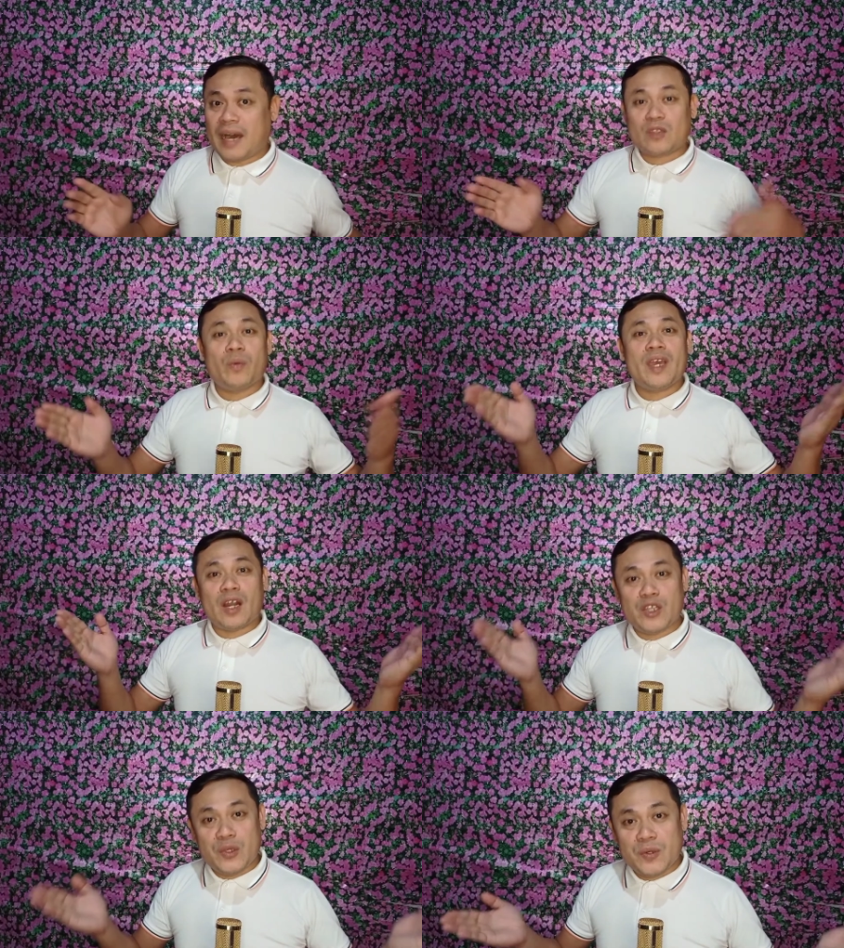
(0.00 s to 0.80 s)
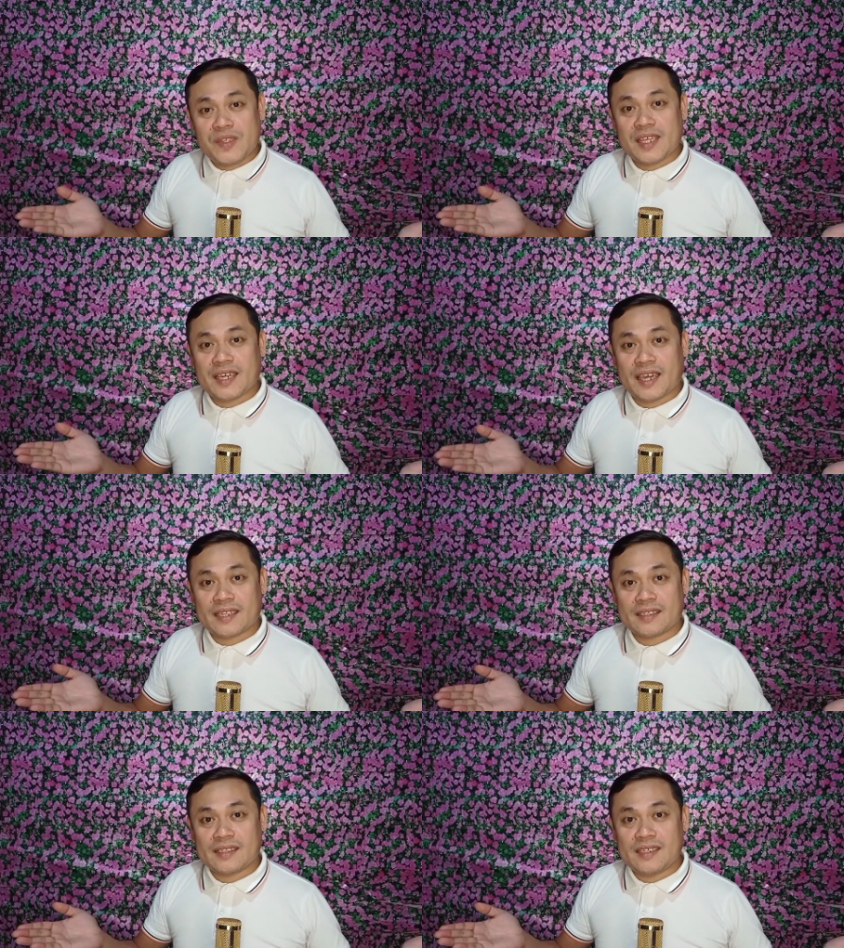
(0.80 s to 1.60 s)
but we are using
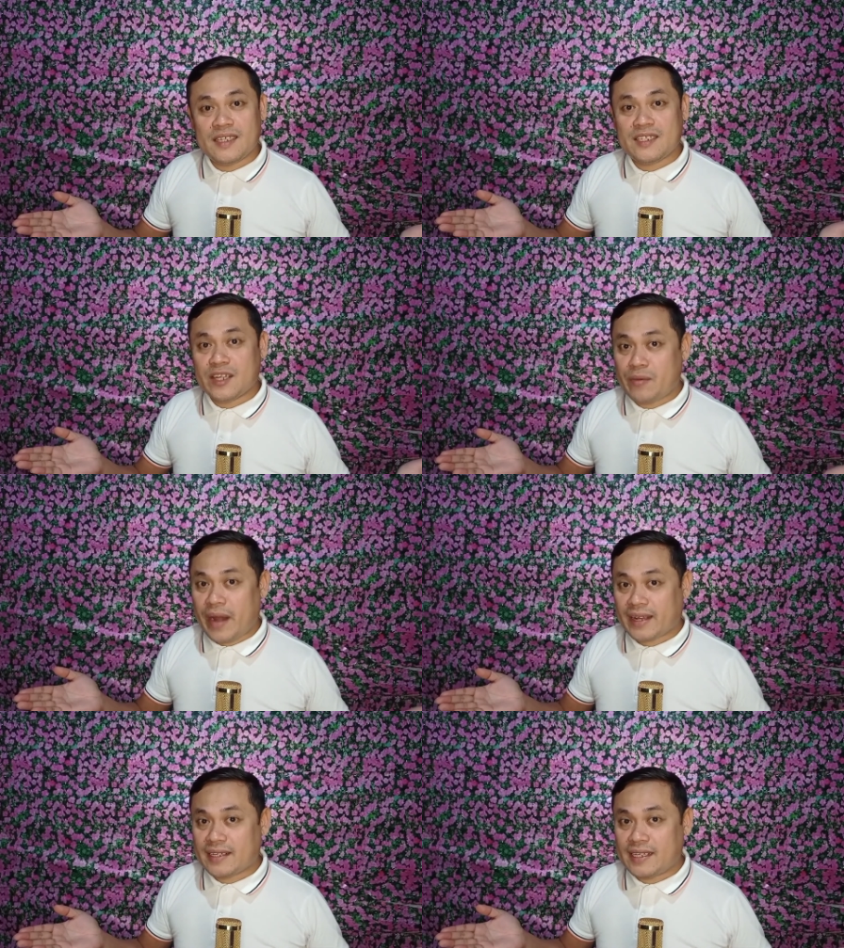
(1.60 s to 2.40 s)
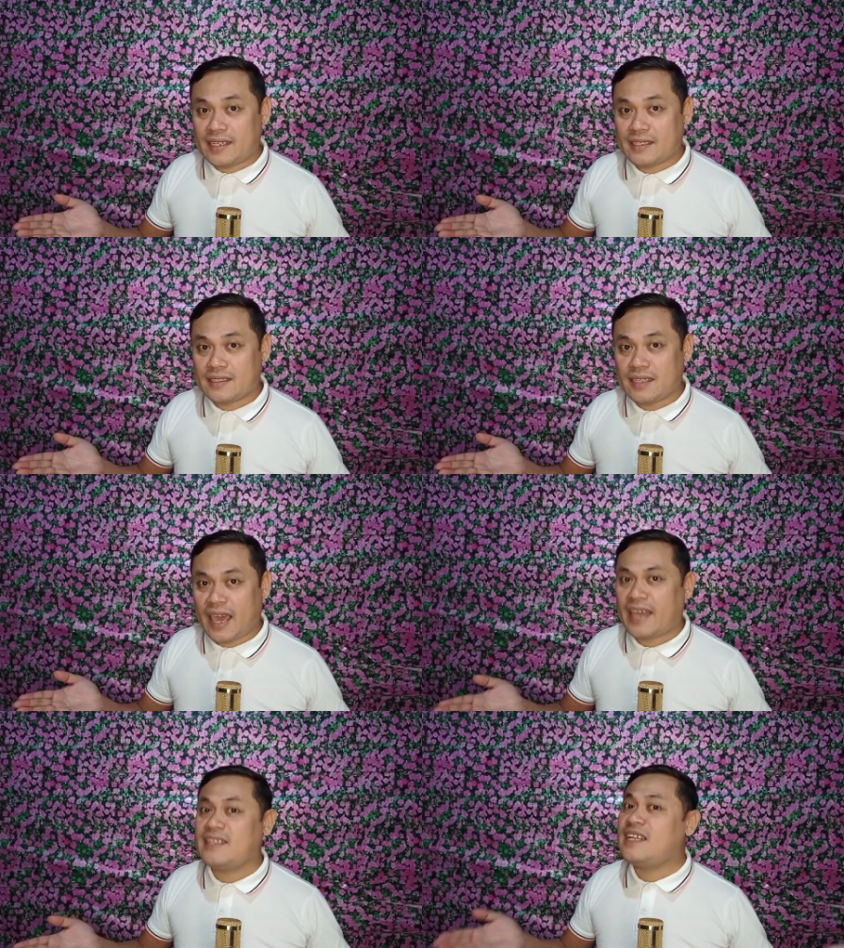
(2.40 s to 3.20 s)
it indirectly
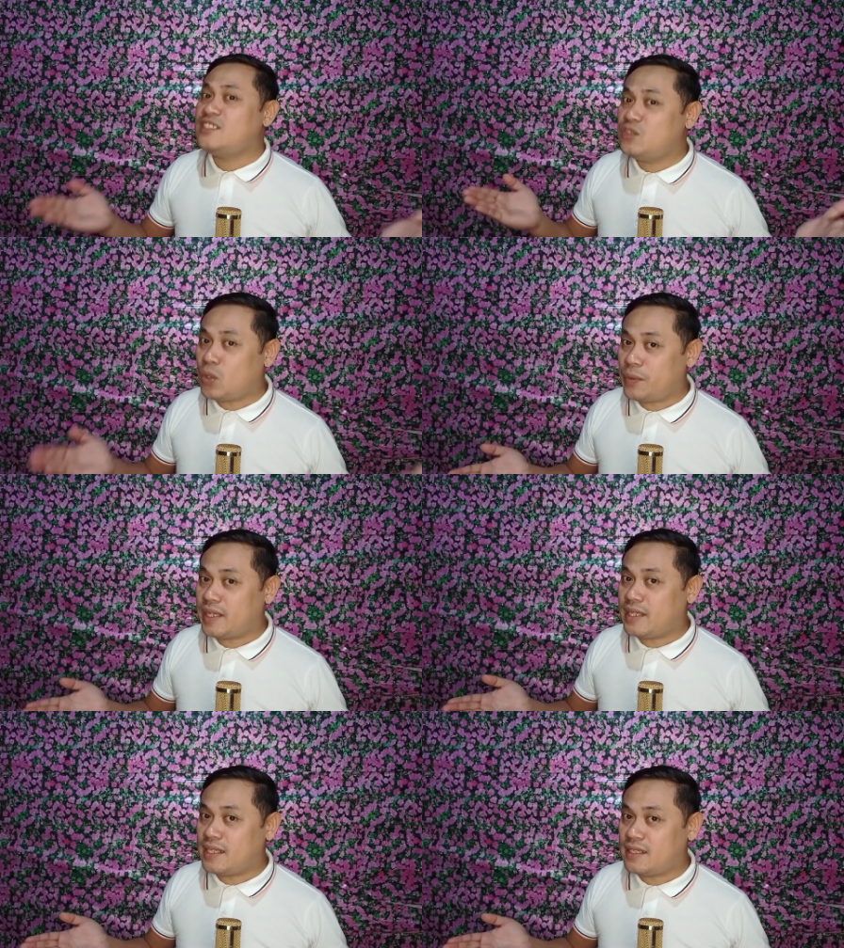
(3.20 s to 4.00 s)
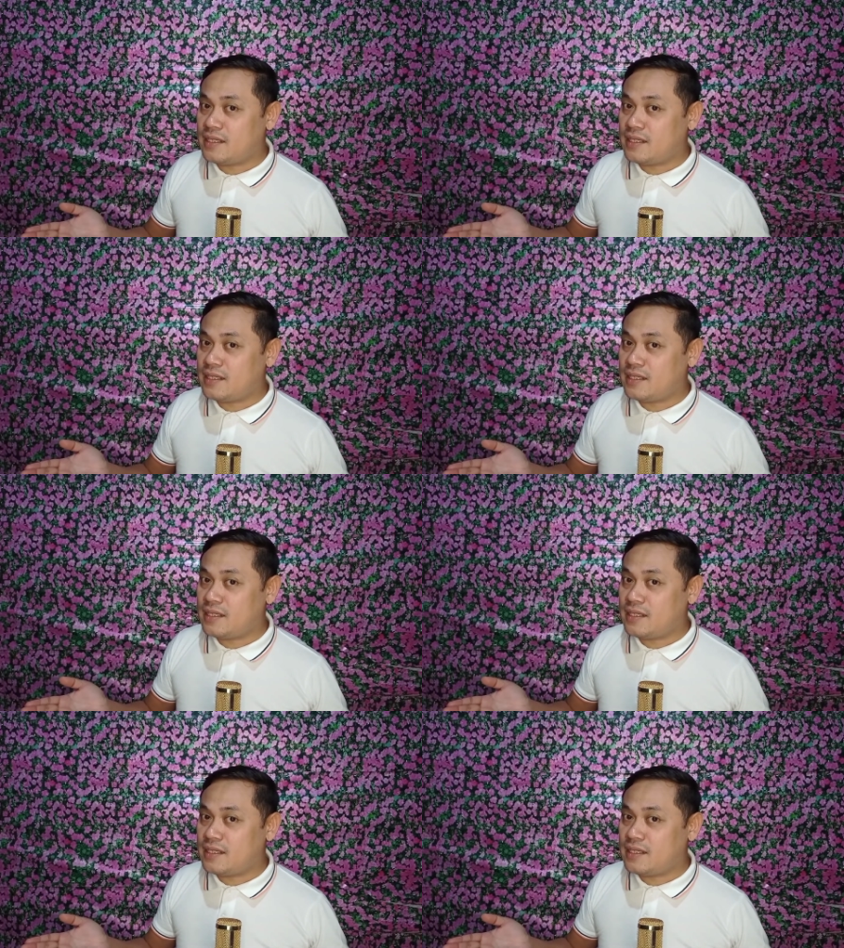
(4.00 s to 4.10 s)
and unknowingly.